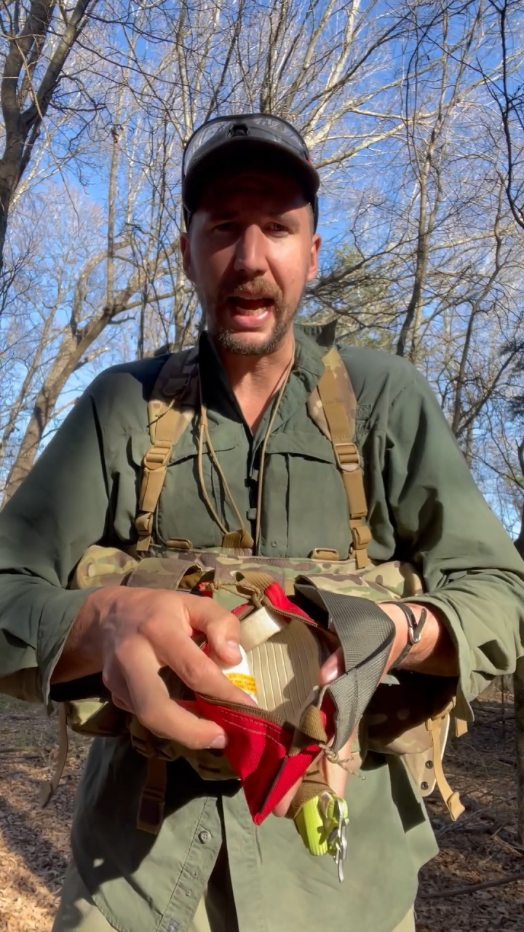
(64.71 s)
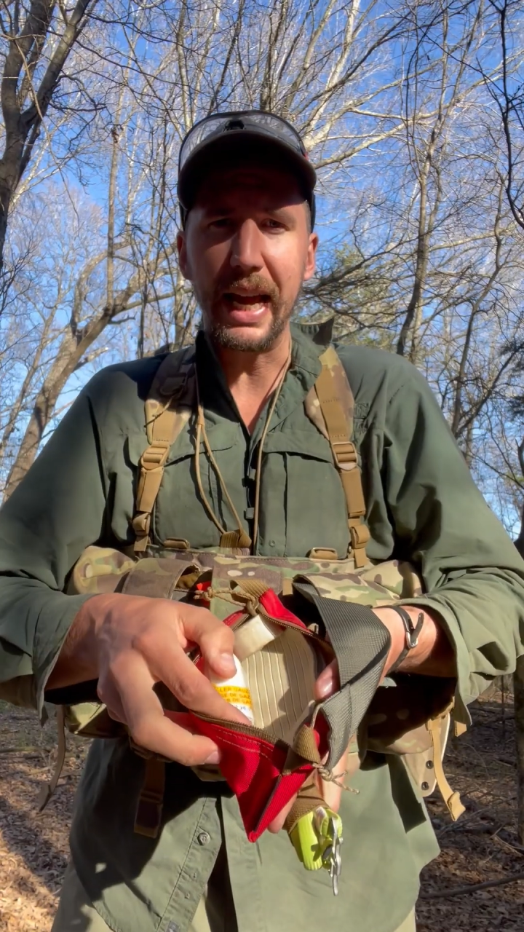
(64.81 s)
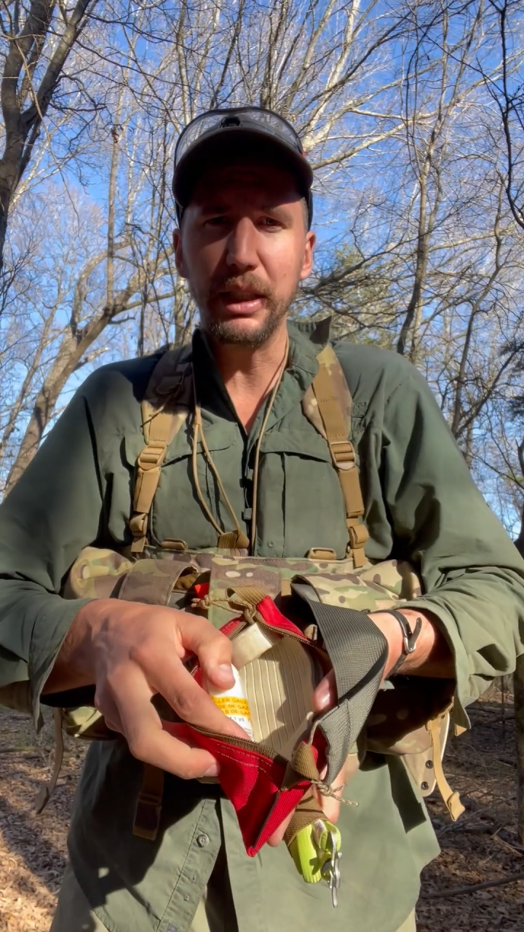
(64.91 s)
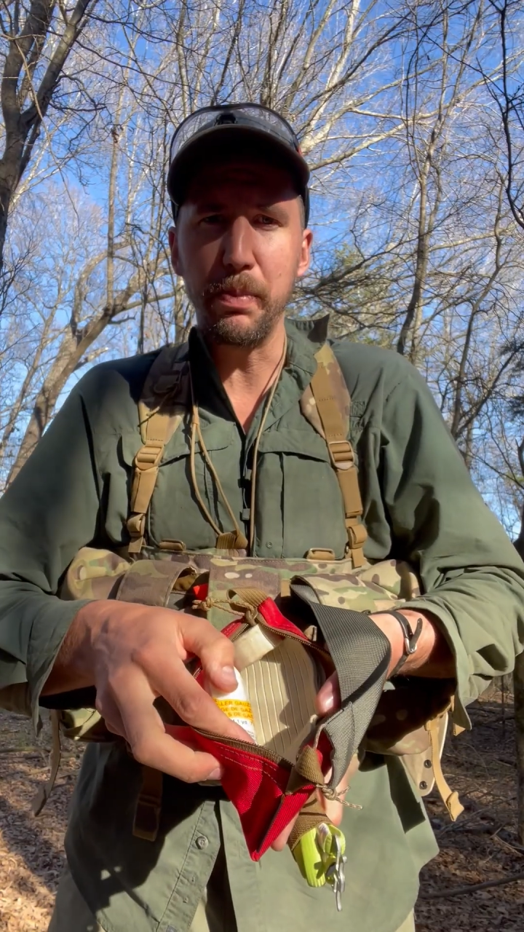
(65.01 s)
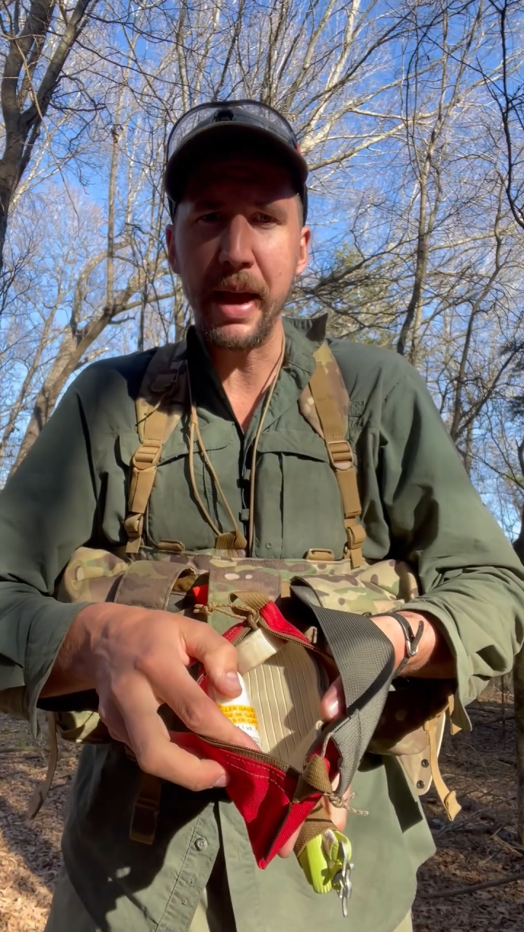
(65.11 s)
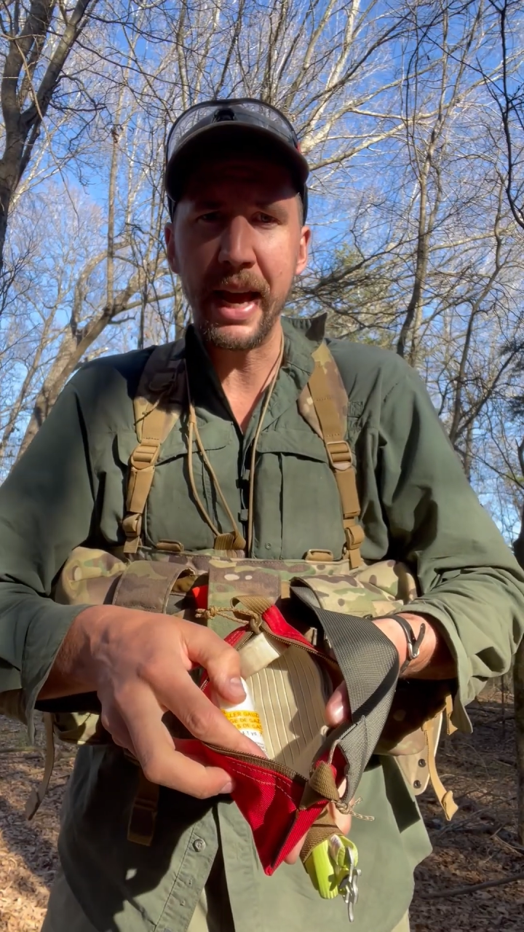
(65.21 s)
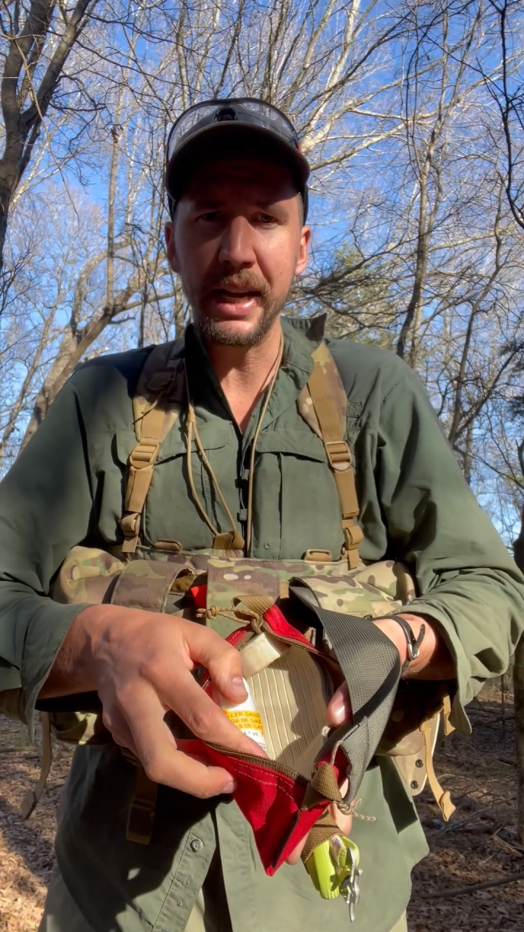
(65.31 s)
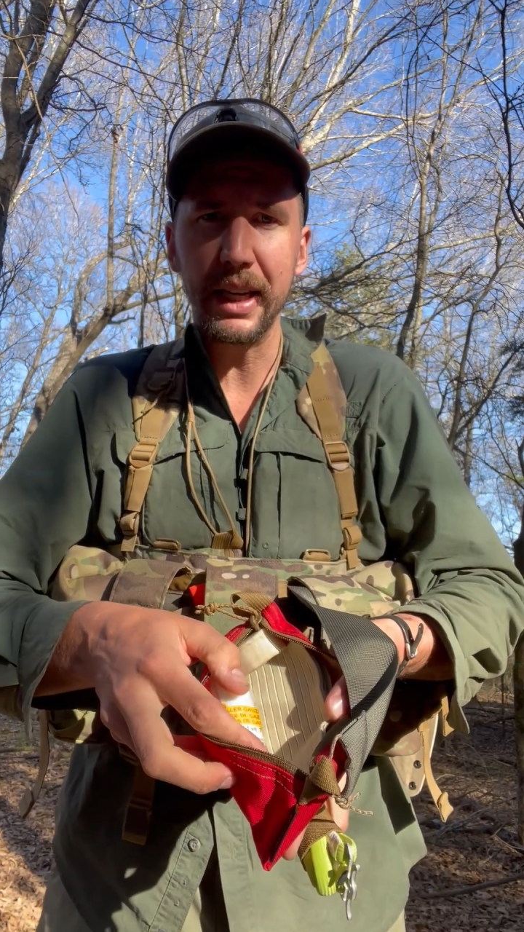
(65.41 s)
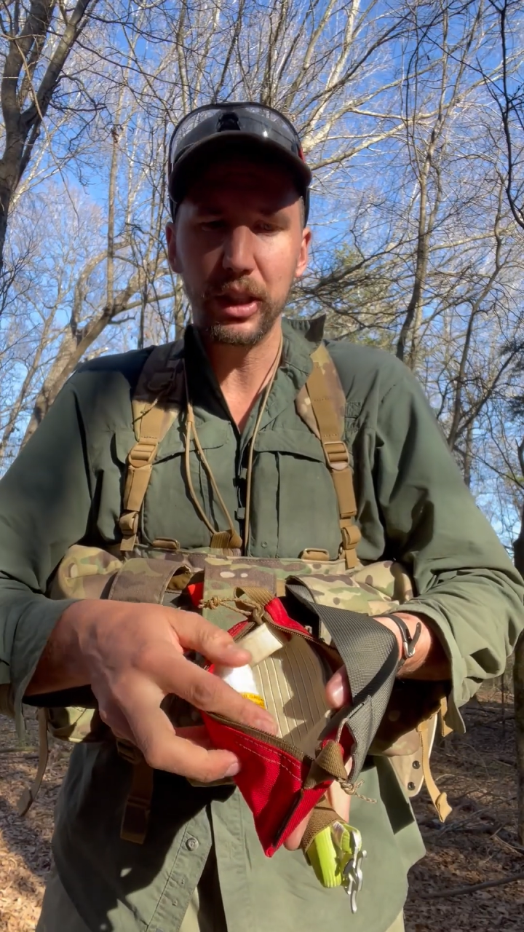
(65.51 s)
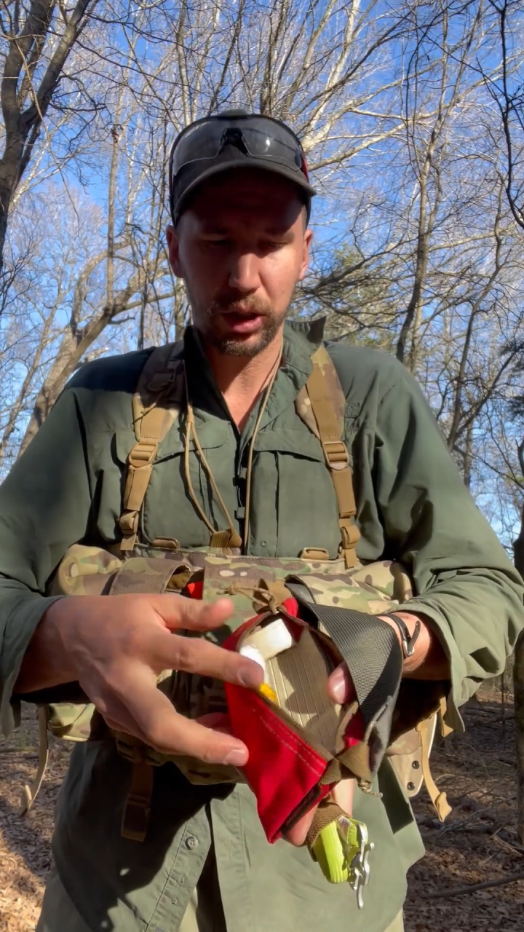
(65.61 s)
ace
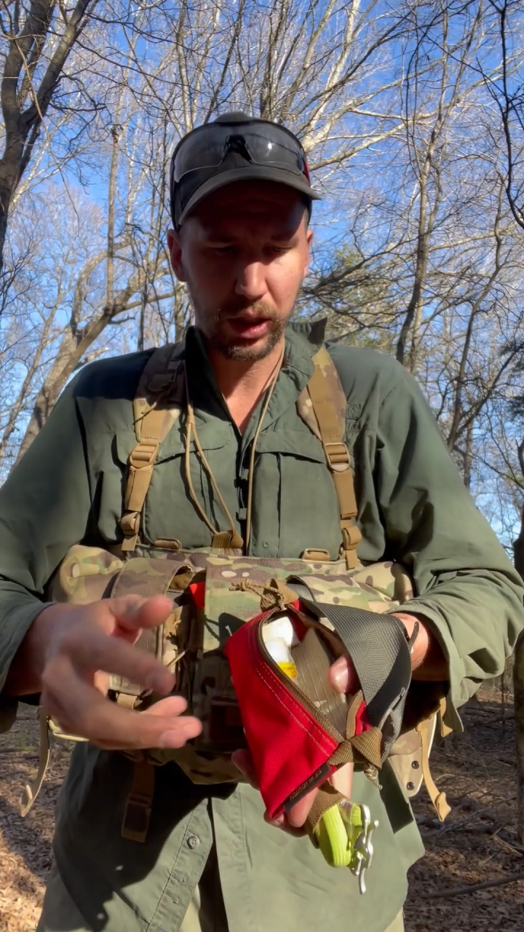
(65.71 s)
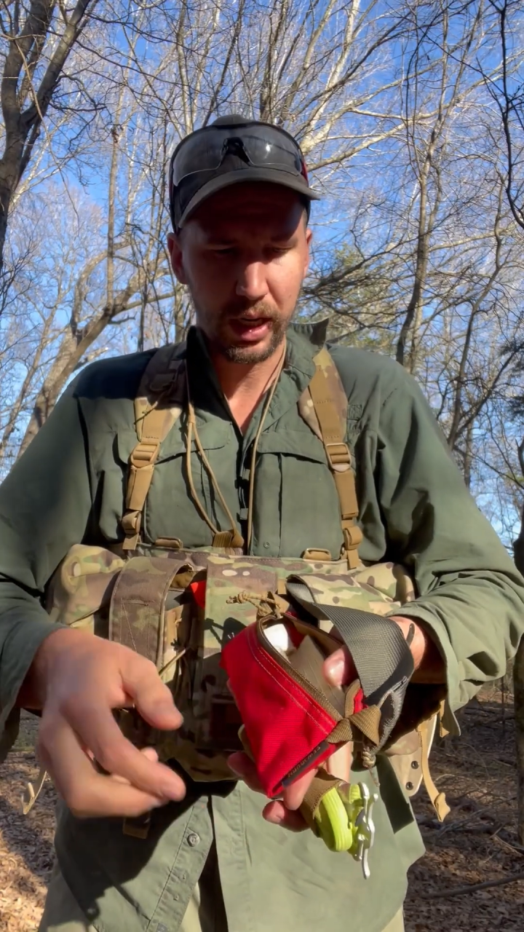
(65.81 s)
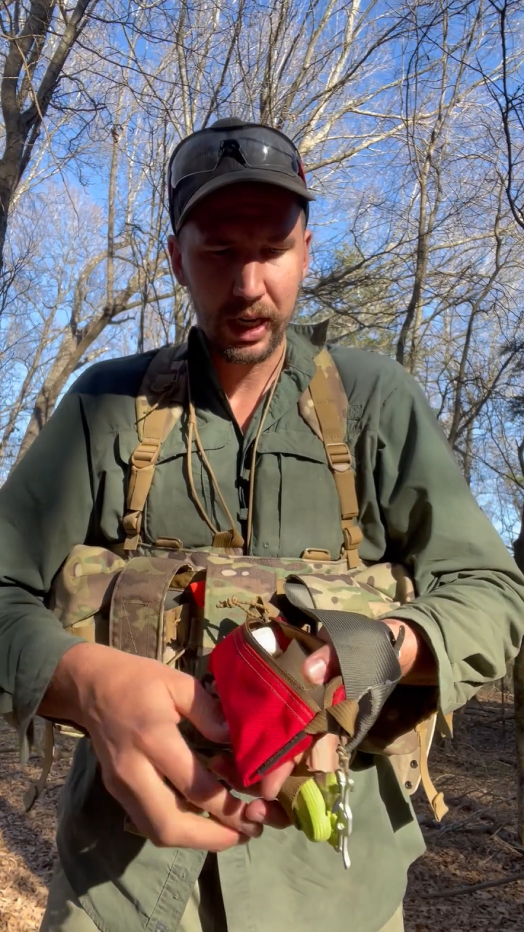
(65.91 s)
bandage.